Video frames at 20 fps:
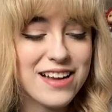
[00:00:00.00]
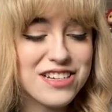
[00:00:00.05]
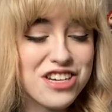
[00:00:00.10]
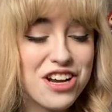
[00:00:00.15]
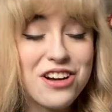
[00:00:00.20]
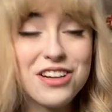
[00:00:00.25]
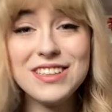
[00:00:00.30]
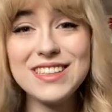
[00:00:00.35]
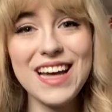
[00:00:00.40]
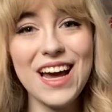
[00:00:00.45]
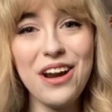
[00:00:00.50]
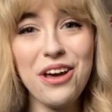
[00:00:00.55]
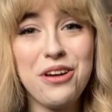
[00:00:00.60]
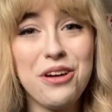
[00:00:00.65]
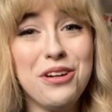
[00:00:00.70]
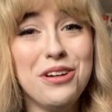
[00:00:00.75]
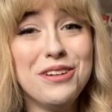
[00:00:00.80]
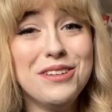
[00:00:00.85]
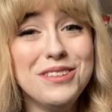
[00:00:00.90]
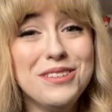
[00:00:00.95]
Turned out I
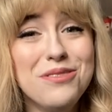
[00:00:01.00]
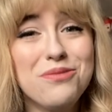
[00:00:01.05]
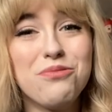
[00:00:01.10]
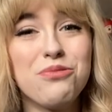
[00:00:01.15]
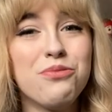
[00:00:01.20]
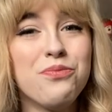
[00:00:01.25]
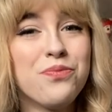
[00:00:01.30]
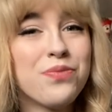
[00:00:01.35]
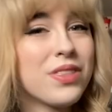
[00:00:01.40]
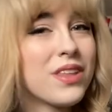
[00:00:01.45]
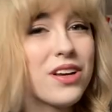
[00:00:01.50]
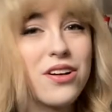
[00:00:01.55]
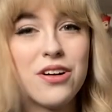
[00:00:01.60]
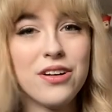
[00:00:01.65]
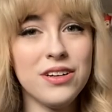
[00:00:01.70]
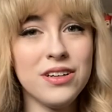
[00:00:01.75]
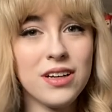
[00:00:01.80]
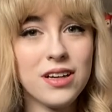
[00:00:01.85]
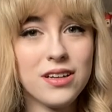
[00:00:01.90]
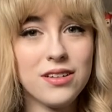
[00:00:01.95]

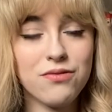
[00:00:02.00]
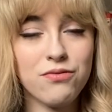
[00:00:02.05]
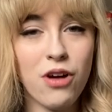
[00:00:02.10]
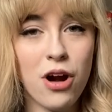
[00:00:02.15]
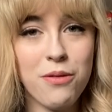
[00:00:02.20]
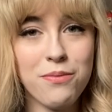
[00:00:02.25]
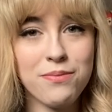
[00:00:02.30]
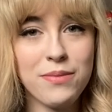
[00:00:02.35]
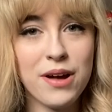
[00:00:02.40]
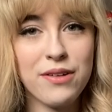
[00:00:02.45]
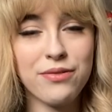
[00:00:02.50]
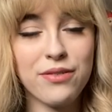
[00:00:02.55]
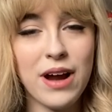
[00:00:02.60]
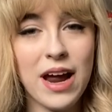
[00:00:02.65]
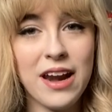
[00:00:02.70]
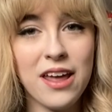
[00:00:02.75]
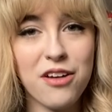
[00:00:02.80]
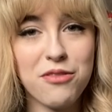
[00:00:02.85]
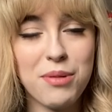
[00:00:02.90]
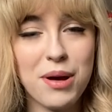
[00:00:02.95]
couldn't rope
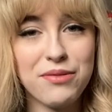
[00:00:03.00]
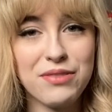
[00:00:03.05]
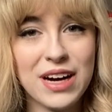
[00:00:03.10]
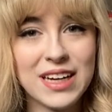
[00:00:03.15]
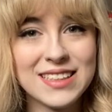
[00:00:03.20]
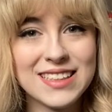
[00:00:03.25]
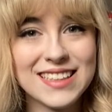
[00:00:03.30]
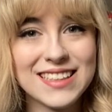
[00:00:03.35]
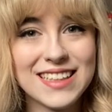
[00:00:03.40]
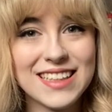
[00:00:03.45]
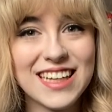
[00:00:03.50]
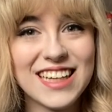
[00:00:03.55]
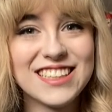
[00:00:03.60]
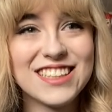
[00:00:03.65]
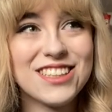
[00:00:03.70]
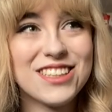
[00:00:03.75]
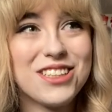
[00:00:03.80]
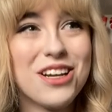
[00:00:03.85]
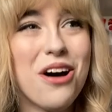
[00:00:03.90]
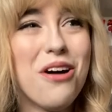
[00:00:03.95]
any of my friends into this.
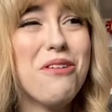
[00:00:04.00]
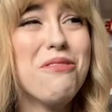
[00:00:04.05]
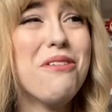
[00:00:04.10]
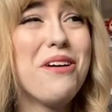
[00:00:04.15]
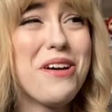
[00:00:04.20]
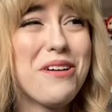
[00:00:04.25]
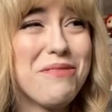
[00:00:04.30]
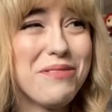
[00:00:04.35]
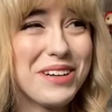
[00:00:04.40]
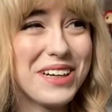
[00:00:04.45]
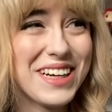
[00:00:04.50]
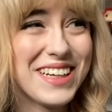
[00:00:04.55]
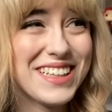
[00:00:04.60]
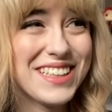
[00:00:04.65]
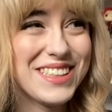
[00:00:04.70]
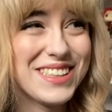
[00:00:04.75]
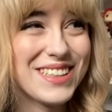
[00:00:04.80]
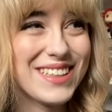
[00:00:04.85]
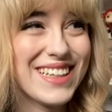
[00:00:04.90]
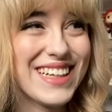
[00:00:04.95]
So what I'm gonna
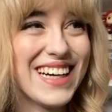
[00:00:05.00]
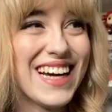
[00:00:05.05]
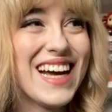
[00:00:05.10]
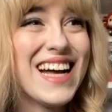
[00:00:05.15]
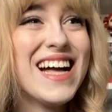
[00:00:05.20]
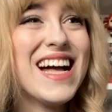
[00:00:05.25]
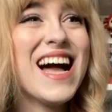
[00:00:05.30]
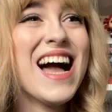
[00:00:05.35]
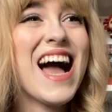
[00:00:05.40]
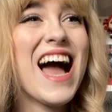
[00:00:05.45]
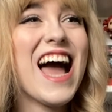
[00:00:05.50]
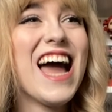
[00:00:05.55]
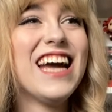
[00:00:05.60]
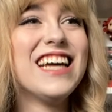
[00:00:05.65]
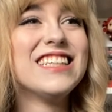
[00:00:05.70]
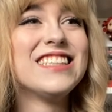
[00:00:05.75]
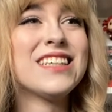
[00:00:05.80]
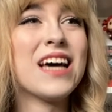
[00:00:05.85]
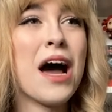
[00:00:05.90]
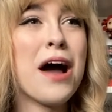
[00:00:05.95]
do
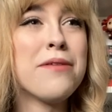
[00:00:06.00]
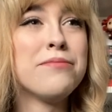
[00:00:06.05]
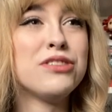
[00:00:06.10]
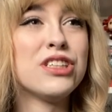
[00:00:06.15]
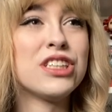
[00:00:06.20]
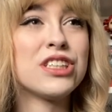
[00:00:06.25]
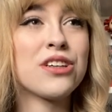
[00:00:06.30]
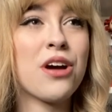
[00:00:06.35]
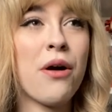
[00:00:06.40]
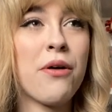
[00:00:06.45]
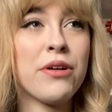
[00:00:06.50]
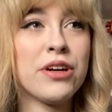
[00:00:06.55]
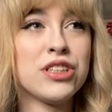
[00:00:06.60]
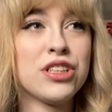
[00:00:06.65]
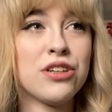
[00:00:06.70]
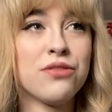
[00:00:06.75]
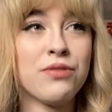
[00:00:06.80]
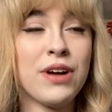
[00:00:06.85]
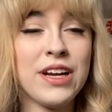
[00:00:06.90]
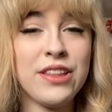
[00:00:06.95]
is I'm just going
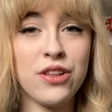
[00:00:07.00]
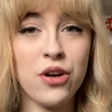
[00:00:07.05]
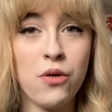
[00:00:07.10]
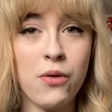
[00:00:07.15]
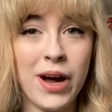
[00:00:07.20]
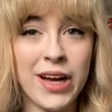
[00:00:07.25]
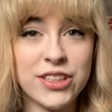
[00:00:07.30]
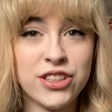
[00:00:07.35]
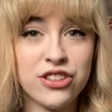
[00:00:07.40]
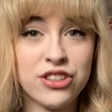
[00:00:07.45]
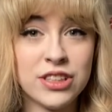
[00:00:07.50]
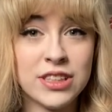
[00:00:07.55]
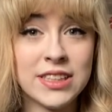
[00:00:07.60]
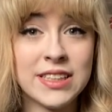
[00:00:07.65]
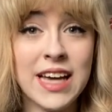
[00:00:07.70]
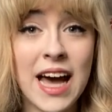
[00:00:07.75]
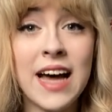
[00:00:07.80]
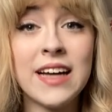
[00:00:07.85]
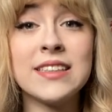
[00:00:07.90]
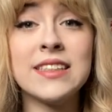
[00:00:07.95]
to read the questions
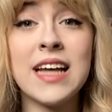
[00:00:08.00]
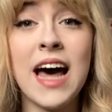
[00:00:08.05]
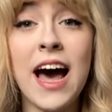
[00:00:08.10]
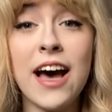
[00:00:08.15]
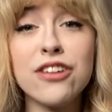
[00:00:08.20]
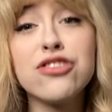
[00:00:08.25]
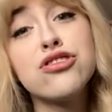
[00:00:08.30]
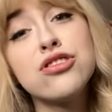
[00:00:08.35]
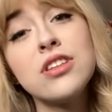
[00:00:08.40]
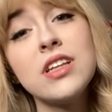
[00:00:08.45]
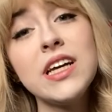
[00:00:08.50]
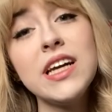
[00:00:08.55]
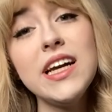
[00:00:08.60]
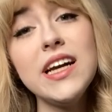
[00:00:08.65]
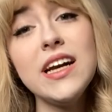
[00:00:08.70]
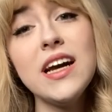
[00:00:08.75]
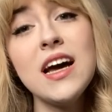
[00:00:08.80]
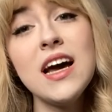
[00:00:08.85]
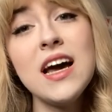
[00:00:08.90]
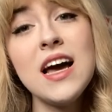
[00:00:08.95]
as
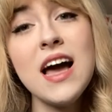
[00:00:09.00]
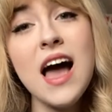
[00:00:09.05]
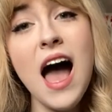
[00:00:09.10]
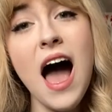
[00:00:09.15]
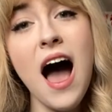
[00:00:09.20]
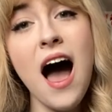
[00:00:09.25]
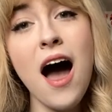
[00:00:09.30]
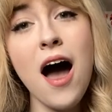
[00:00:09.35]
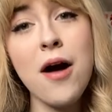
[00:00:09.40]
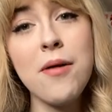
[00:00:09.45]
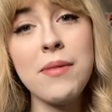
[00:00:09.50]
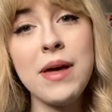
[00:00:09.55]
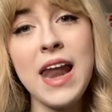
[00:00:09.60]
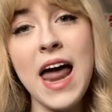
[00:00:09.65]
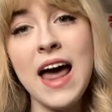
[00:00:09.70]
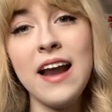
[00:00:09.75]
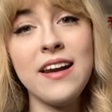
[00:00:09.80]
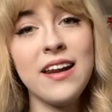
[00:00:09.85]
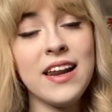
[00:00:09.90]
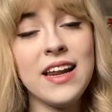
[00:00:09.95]
Ashlee and
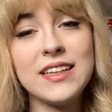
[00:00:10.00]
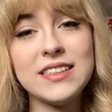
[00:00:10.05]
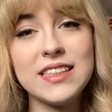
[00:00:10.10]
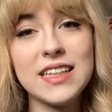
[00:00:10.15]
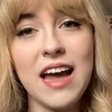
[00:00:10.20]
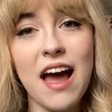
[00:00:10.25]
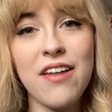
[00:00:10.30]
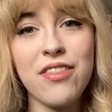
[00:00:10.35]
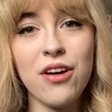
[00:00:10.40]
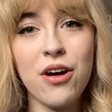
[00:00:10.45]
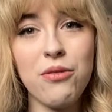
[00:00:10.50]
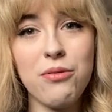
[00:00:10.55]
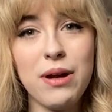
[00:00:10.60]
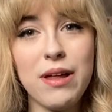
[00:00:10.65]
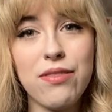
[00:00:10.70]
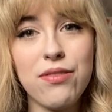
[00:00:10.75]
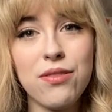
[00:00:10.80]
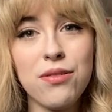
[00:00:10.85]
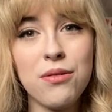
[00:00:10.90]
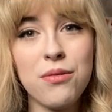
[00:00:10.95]
edit it together
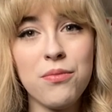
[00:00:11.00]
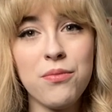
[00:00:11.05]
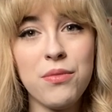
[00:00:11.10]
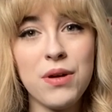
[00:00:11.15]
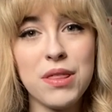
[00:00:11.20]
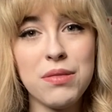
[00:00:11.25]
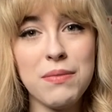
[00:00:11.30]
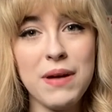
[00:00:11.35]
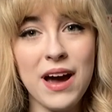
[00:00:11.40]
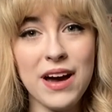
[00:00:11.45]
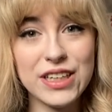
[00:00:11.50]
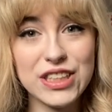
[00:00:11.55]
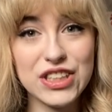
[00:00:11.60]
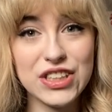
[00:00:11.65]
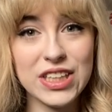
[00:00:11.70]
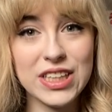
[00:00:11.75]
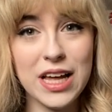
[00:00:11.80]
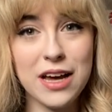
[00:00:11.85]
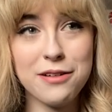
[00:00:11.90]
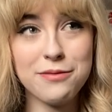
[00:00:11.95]
with me
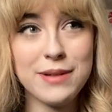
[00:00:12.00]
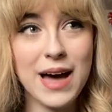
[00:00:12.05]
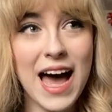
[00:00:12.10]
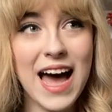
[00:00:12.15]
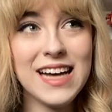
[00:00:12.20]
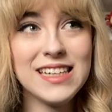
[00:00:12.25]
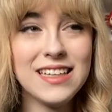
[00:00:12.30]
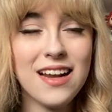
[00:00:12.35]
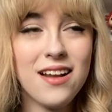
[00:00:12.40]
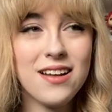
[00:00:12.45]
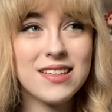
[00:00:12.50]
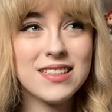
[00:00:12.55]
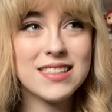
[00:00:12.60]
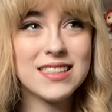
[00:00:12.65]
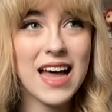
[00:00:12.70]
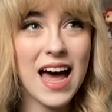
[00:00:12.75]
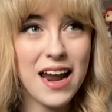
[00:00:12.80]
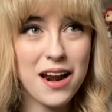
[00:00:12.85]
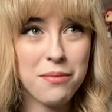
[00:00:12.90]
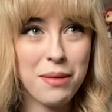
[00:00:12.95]
answering them as
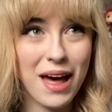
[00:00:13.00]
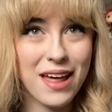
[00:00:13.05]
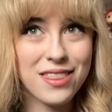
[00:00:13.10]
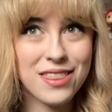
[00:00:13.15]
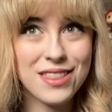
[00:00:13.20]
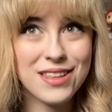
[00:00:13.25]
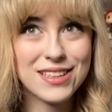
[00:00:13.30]
Annabeth.